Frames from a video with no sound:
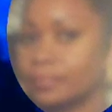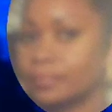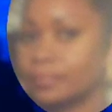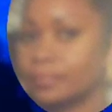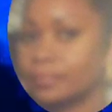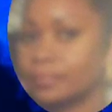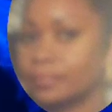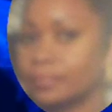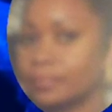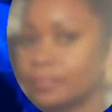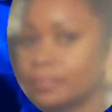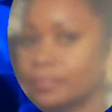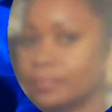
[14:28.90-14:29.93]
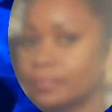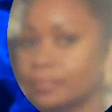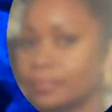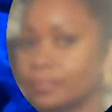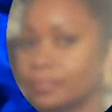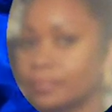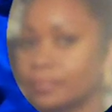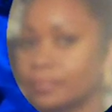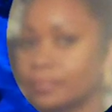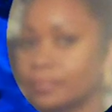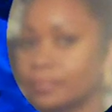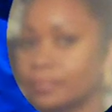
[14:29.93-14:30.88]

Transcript: [no speech]